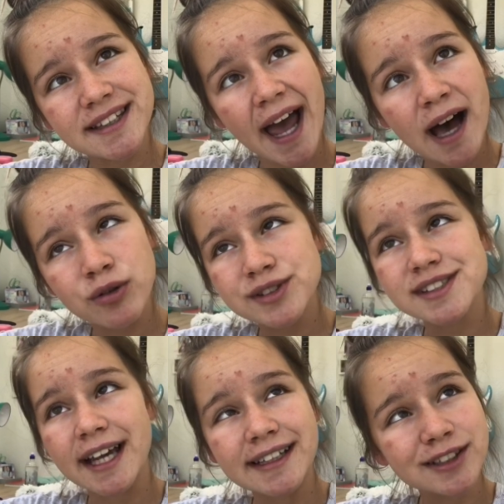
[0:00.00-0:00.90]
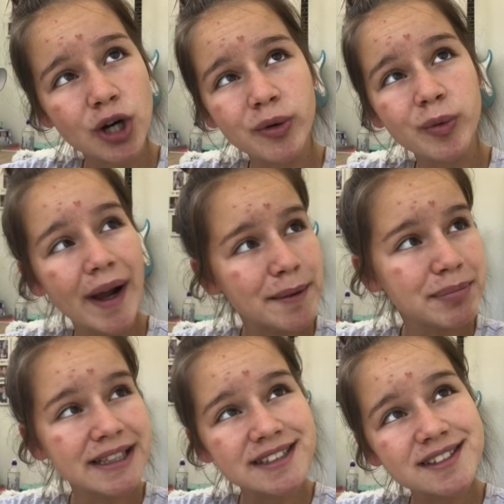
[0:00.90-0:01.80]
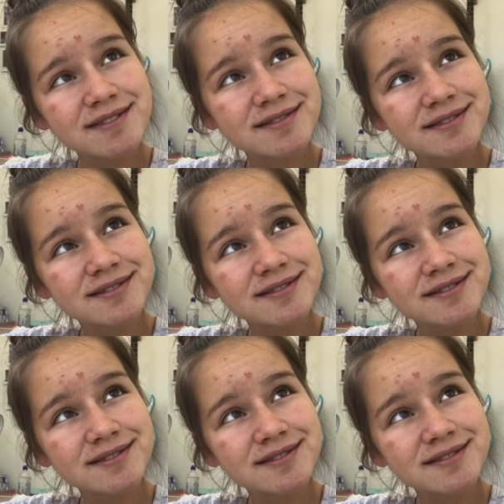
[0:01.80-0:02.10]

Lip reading: the house. Can it go away, please?